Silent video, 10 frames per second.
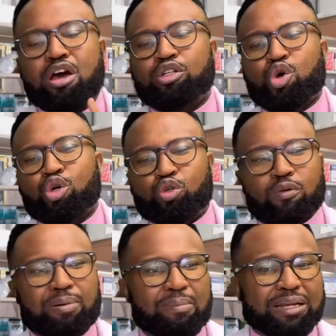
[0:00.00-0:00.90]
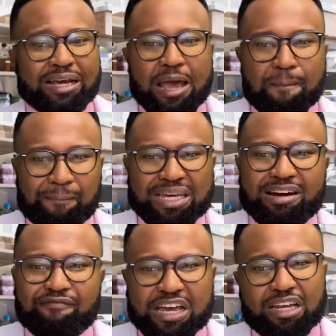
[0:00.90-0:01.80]
Talk to the public. Be
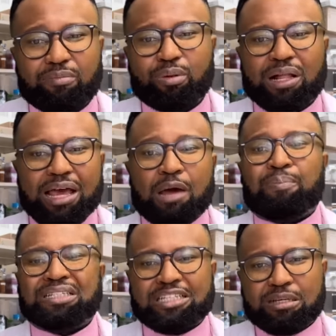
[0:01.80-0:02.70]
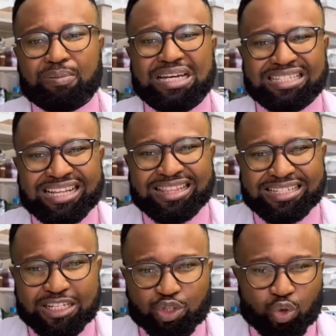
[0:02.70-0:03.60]
available and participate in the
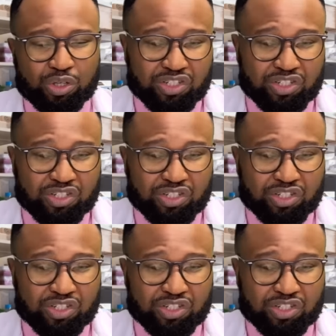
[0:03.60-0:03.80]
discourse.